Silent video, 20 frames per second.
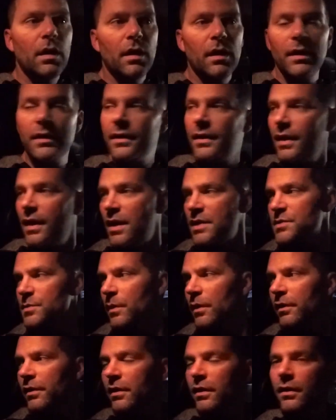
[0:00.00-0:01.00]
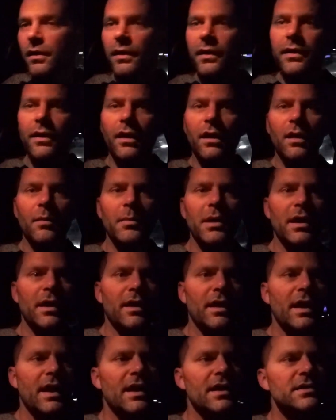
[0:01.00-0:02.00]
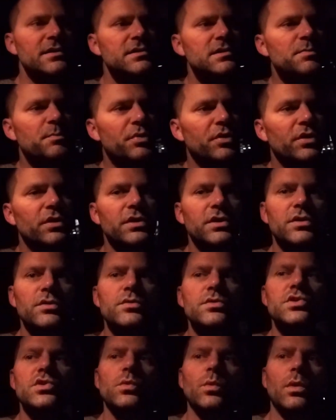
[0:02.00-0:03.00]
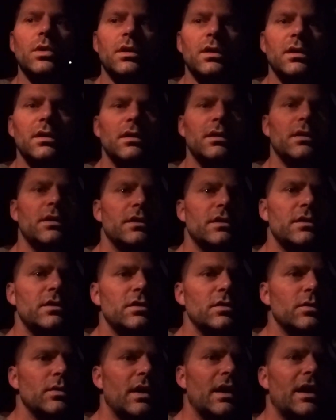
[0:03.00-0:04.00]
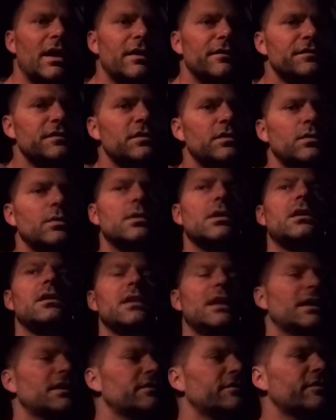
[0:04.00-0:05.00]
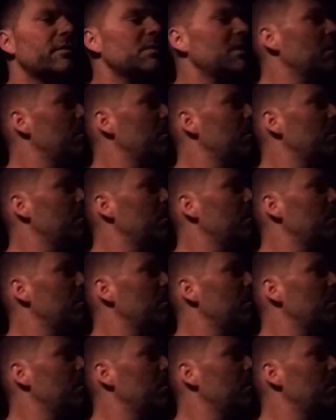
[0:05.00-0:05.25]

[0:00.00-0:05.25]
right, guys, we are here at Karma. As per usual, you have to collect from